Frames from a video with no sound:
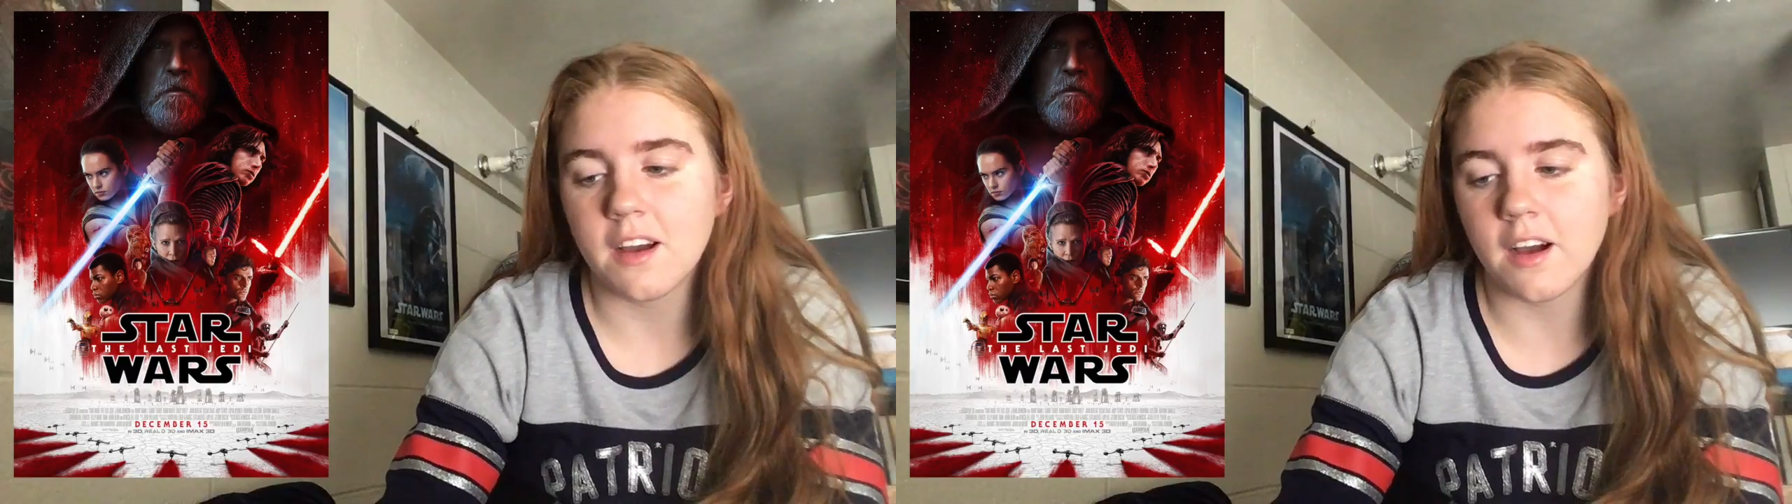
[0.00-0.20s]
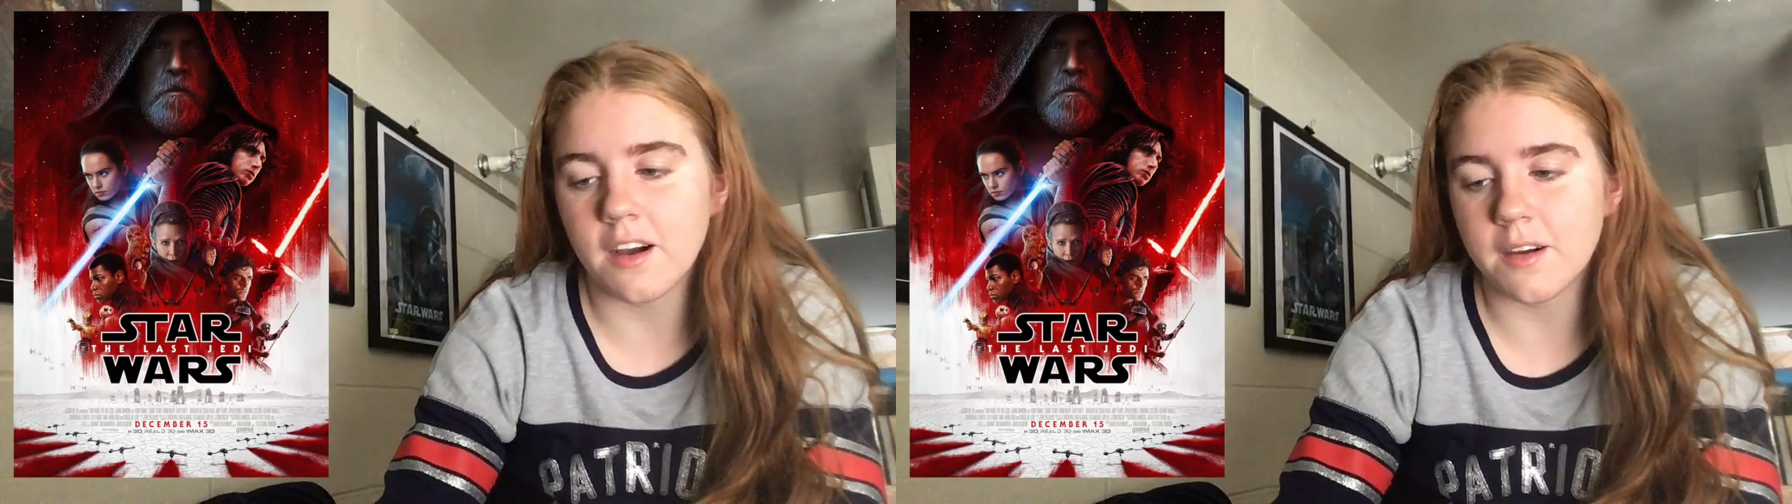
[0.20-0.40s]

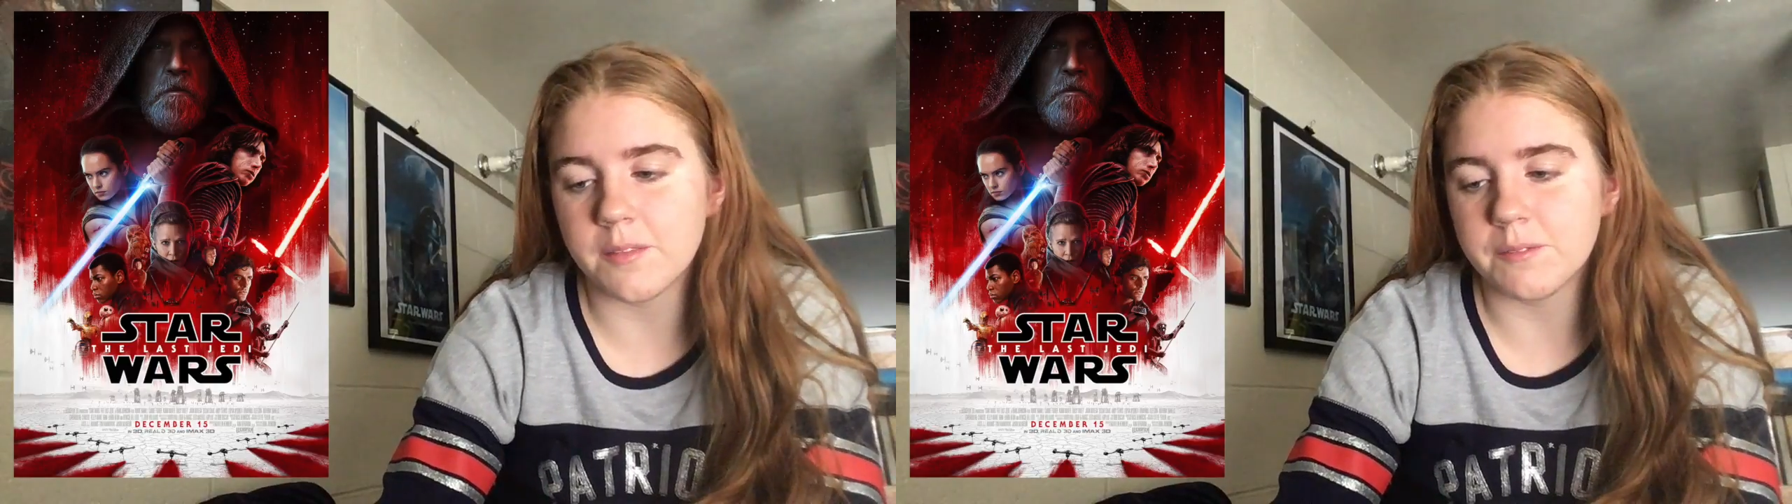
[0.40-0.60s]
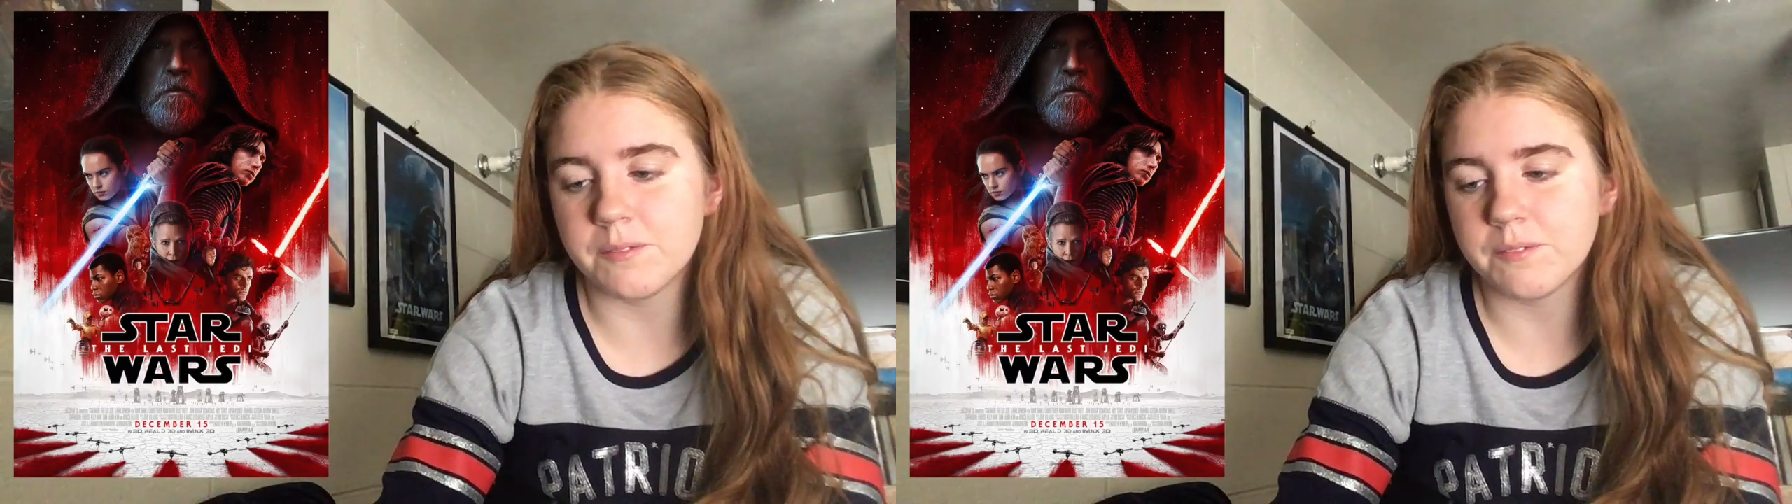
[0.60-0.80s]

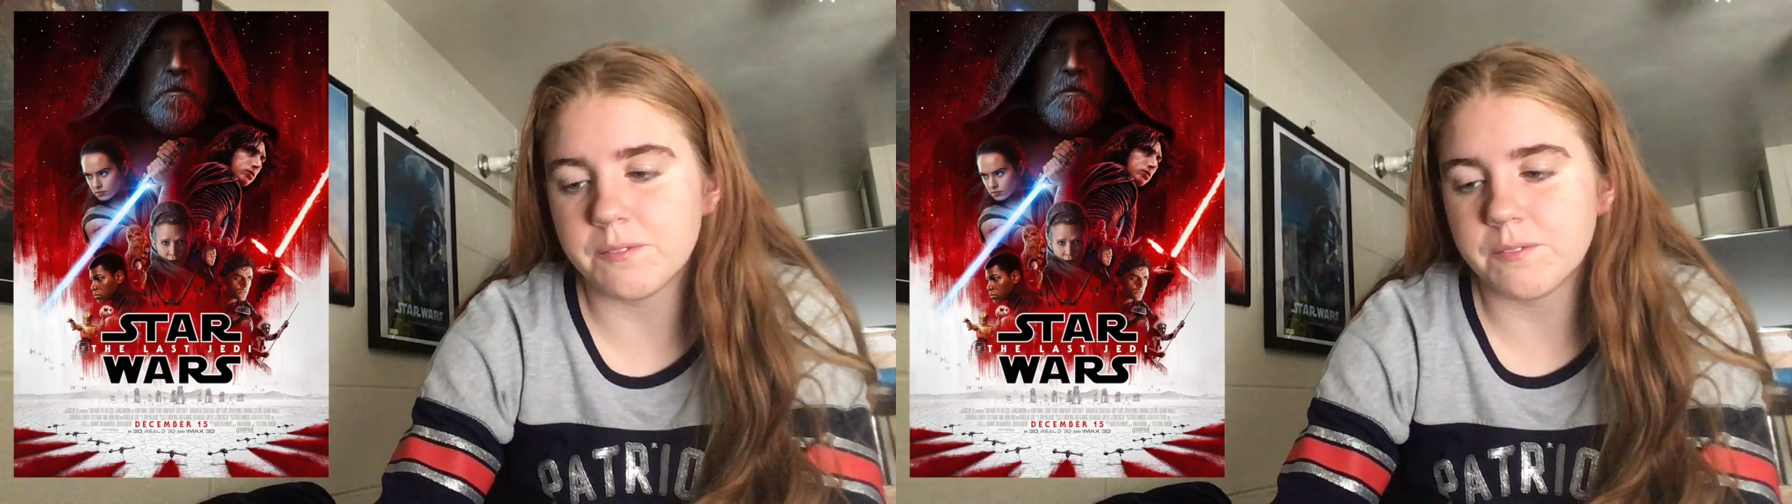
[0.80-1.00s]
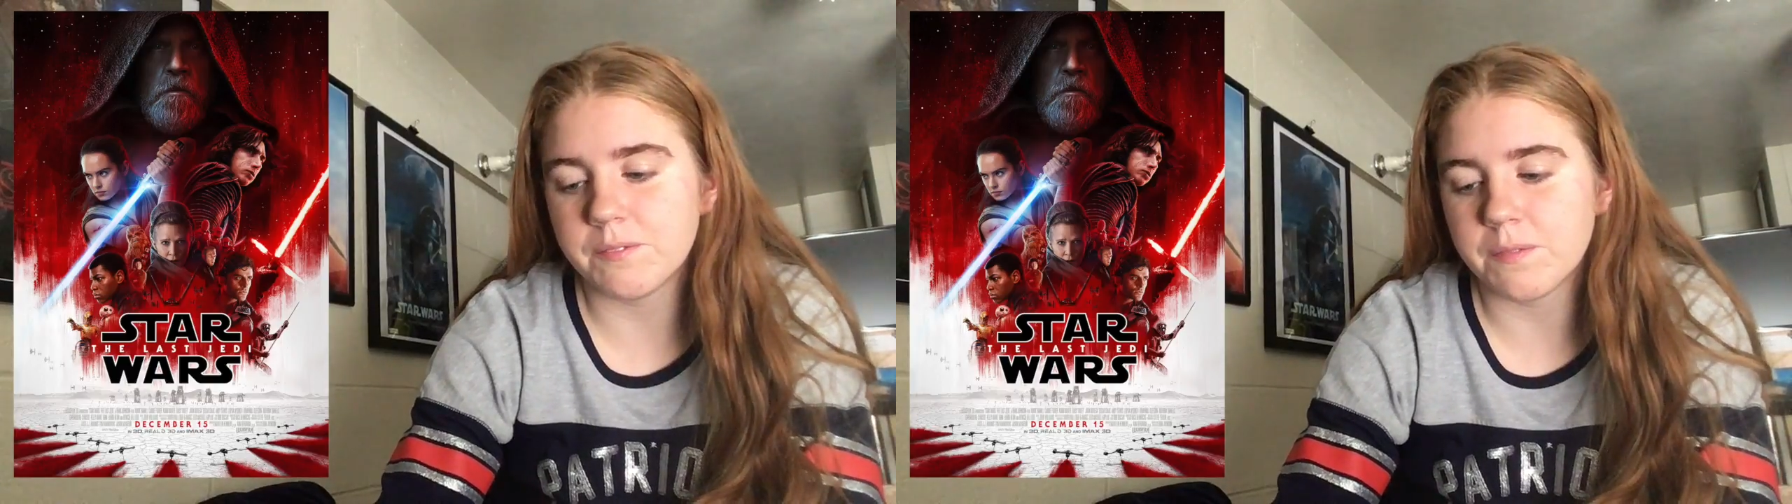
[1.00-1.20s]
Um,
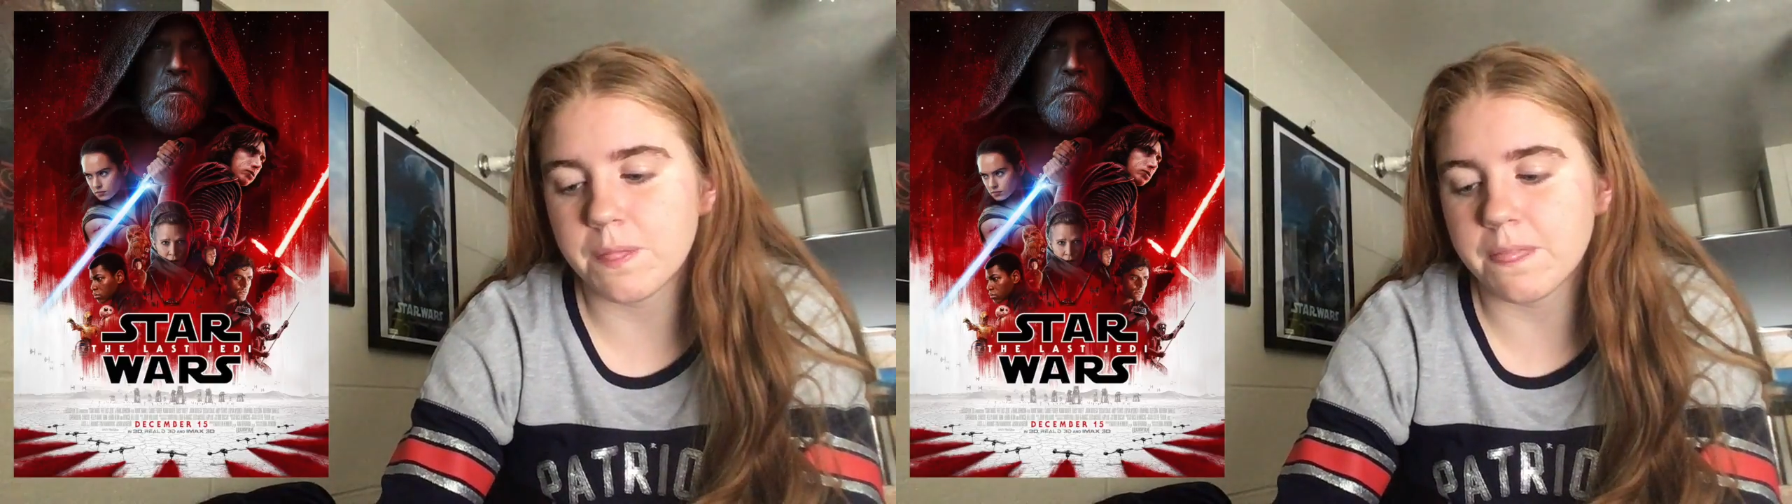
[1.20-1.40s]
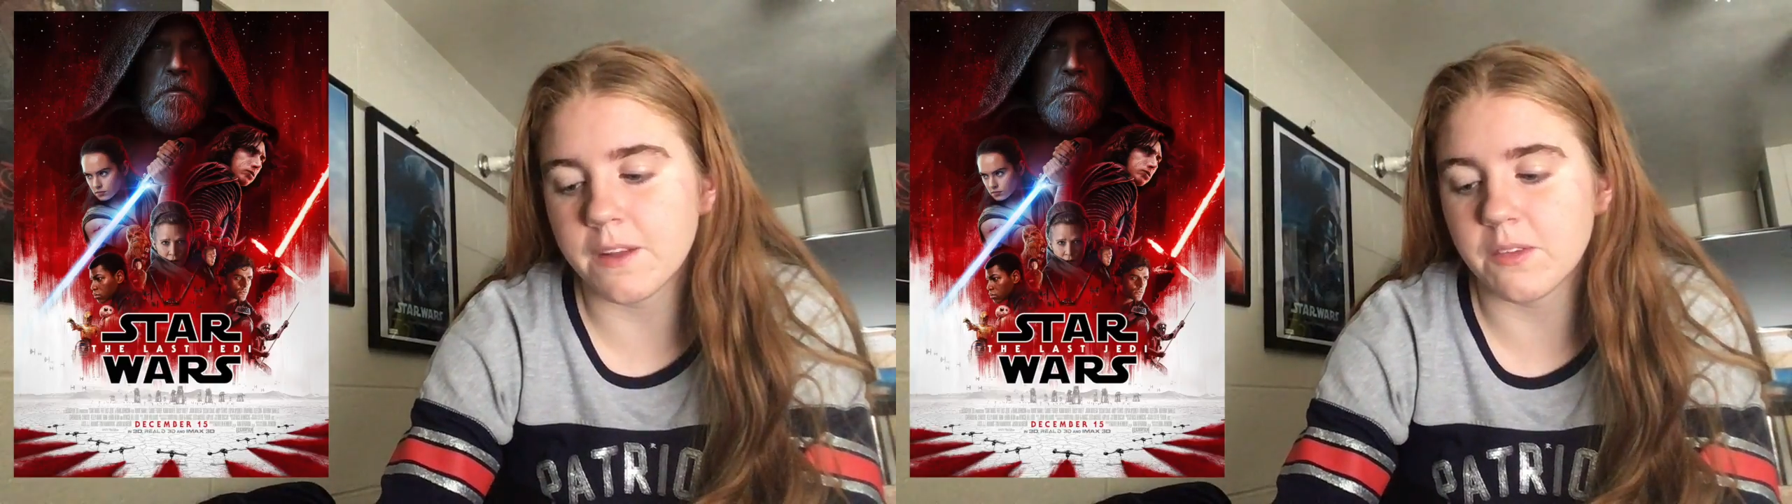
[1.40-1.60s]

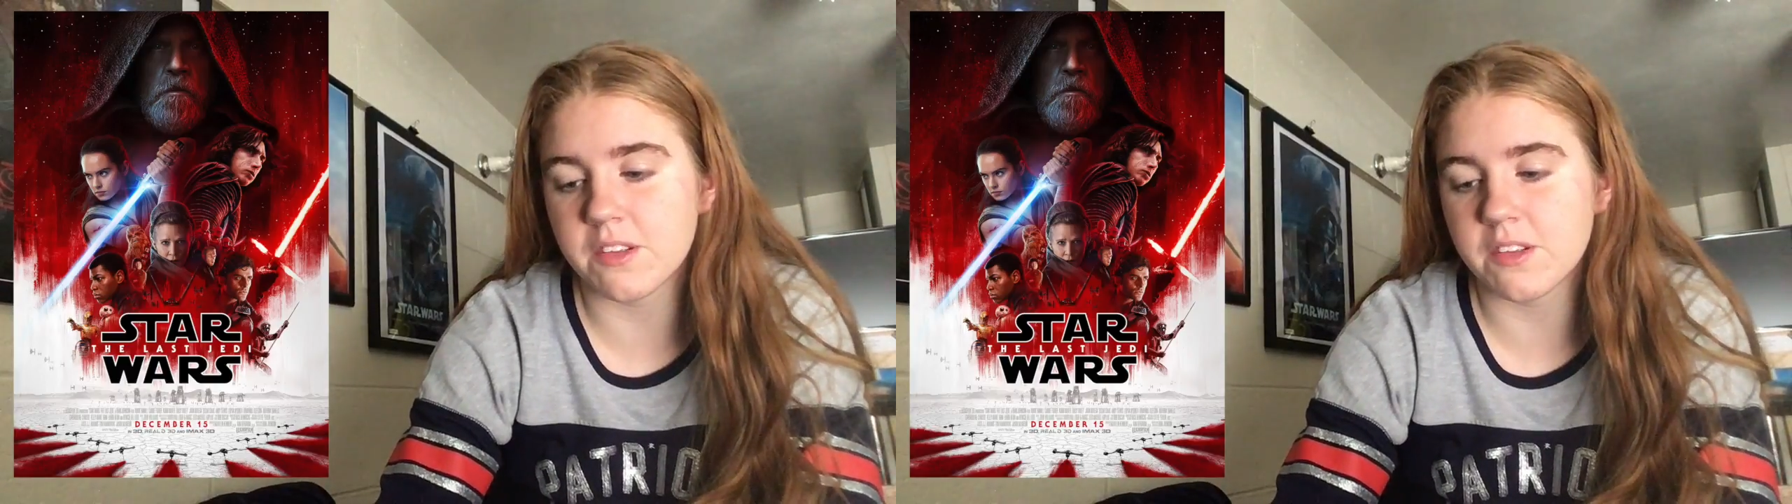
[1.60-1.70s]
there